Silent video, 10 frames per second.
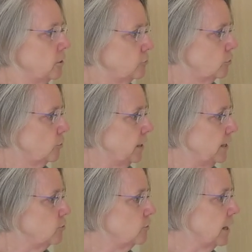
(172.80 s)
So go
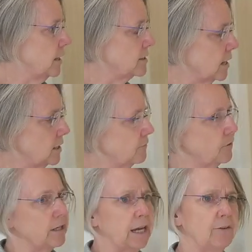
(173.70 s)
ahead and try it. It's kind of
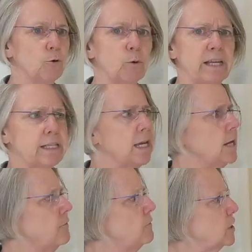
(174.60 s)
fun to have a race.
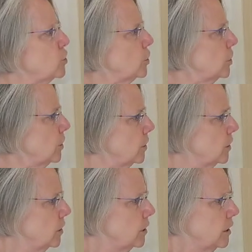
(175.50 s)
Victor,
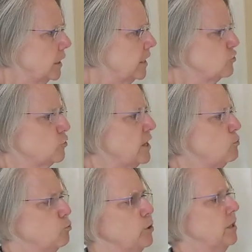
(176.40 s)
is there
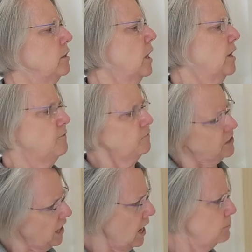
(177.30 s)
any real life
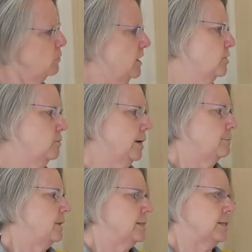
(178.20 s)
time when they do it? I
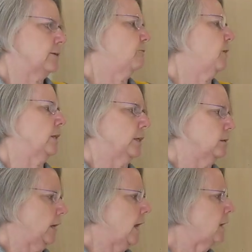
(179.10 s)
mean, this is a fun
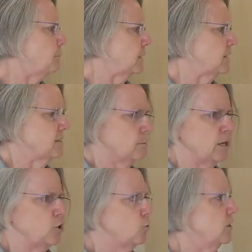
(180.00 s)
little game, but does
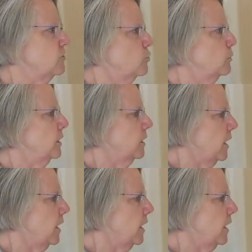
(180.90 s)
somebody do this in real